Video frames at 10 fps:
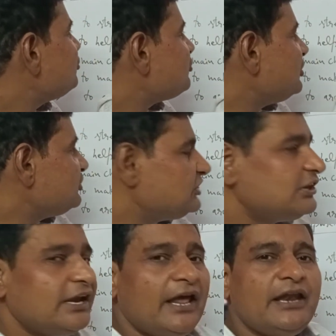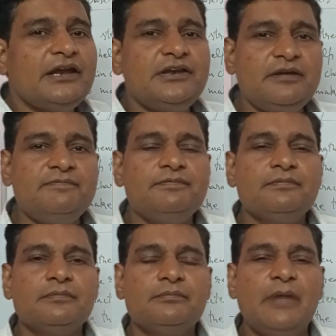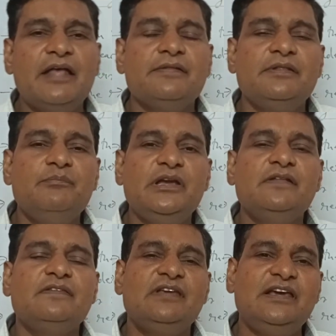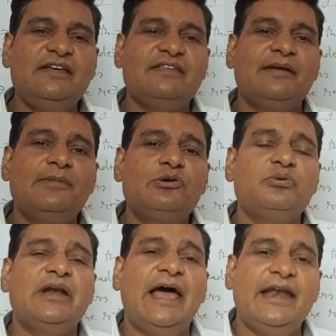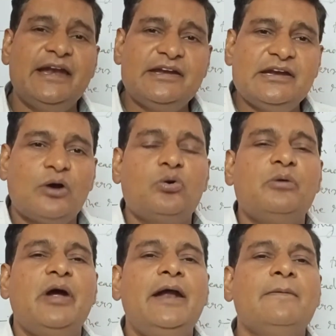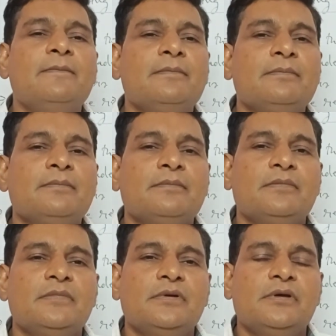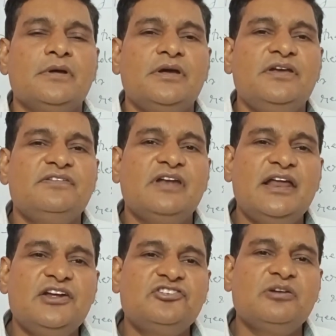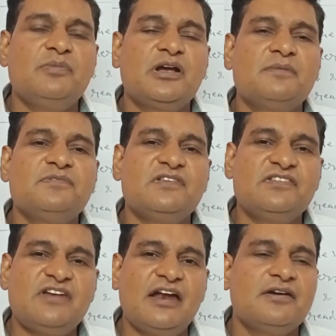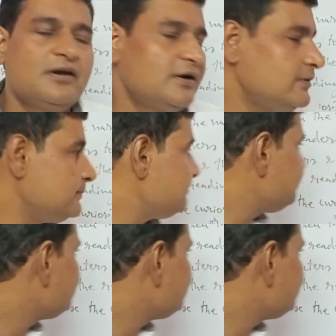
strengthen the narrative, means he is able to narrate in a good way. His narration becomes standard.